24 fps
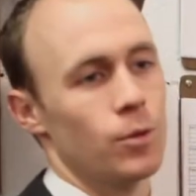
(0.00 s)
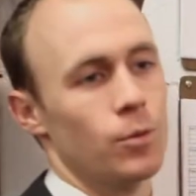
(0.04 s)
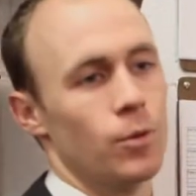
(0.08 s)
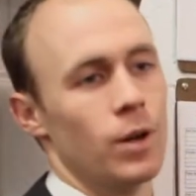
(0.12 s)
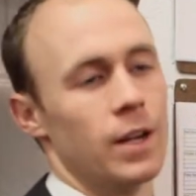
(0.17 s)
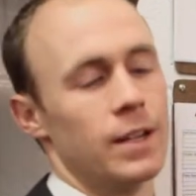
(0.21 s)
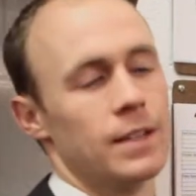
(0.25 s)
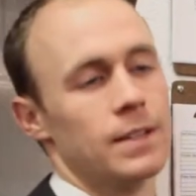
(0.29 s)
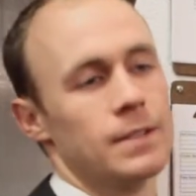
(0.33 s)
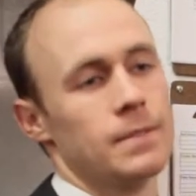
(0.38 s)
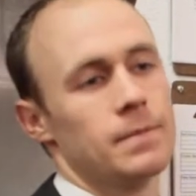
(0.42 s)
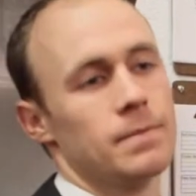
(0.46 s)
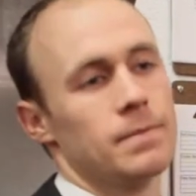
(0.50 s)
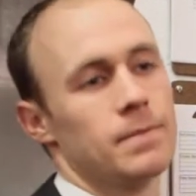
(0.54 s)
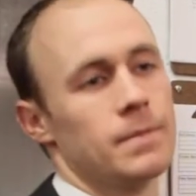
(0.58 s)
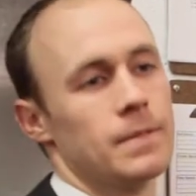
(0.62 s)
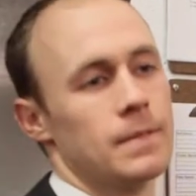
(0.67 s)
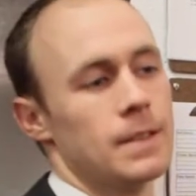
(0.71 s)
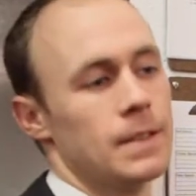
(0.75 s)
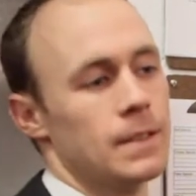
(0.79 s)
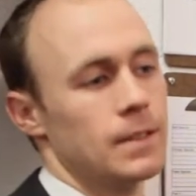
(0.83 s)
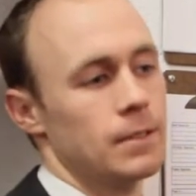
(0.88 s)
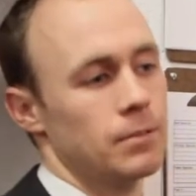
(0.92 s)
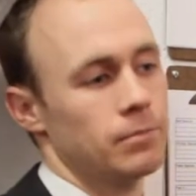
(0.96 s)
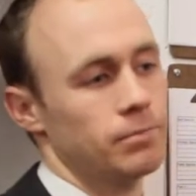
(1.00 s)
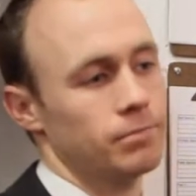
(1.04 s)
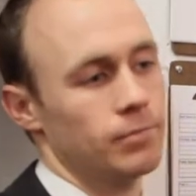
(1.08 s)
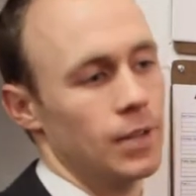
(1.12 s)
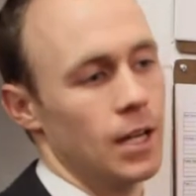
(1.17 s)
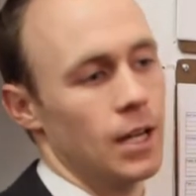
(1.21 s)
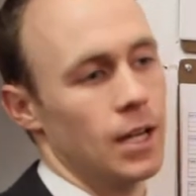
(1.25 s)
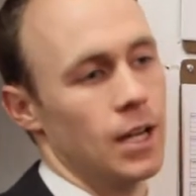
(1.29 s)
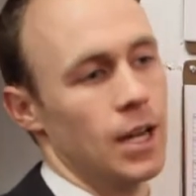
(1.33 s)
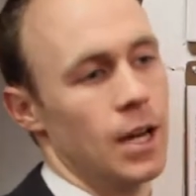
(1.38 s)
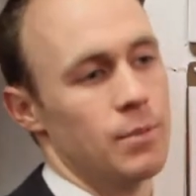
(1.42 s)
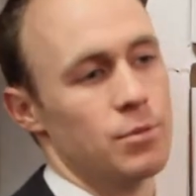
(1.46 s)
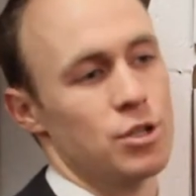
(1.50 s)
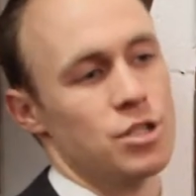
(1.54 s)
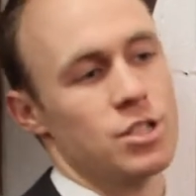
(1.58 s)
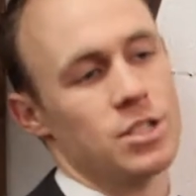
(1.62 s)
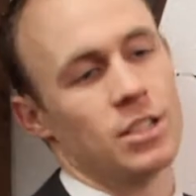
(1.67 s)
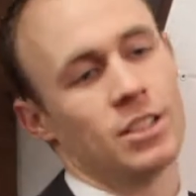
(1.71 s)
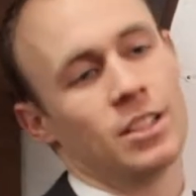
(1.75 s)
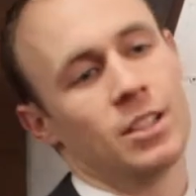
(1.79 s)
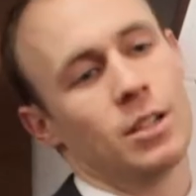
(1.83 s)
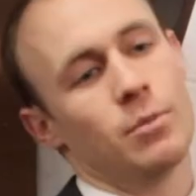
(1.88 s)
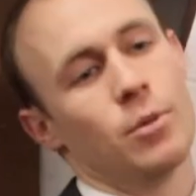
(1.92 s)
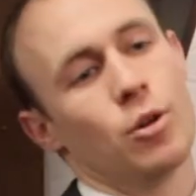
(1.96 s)
Right. I'm just
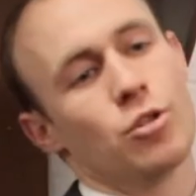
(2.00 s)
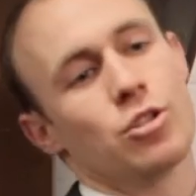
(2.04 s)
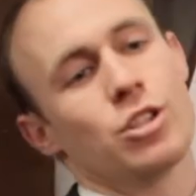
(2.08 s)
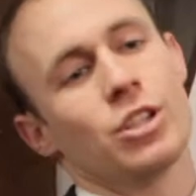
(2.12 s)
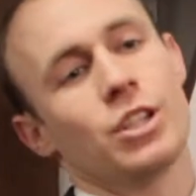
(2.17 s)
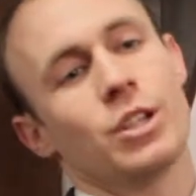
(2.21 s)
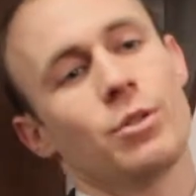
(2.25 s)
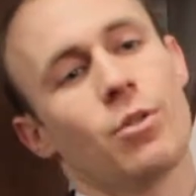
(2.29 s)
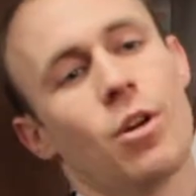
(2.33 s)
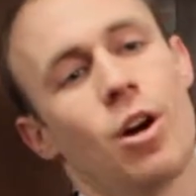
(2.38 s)
a little emotionally